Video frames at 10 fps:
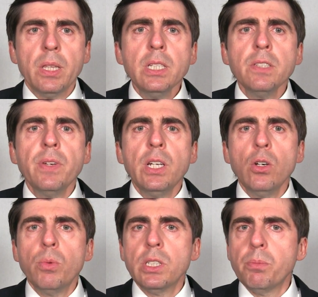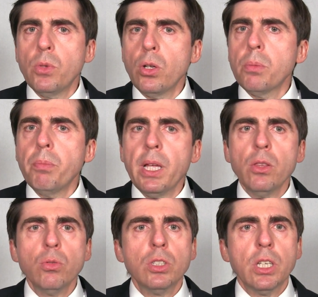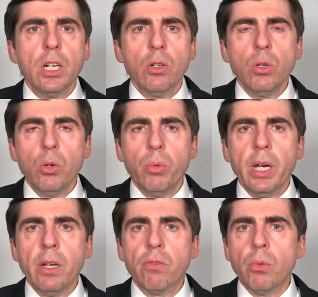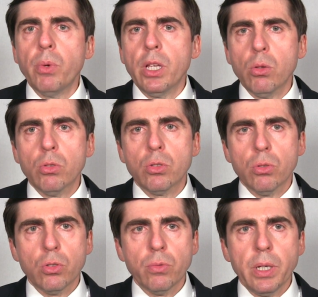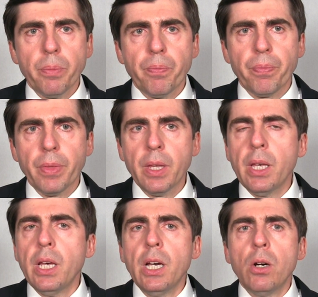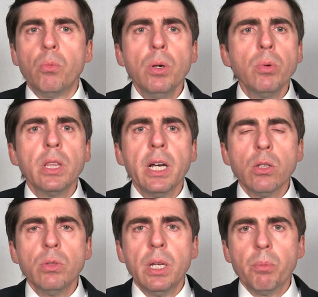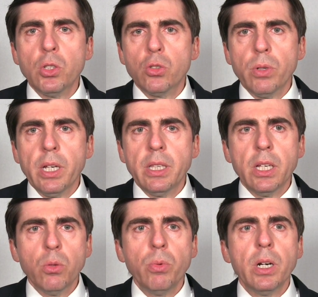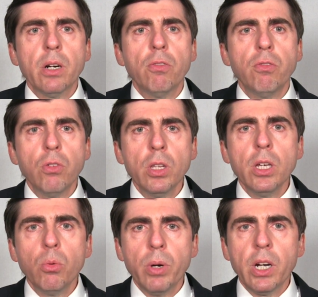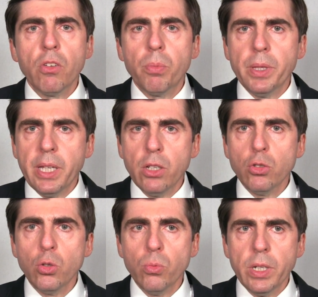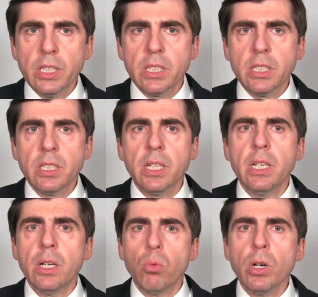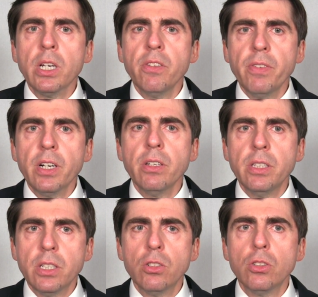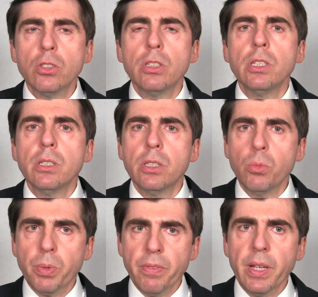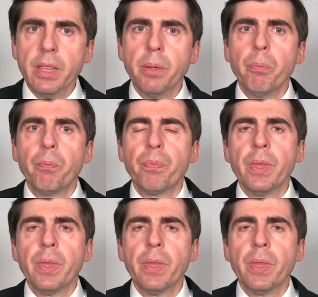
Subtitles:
This video was not meant to scare you away from weight loss surgery. We would like to demonstrate that we are fully aware of potential risks and are working very diligently to prevent them.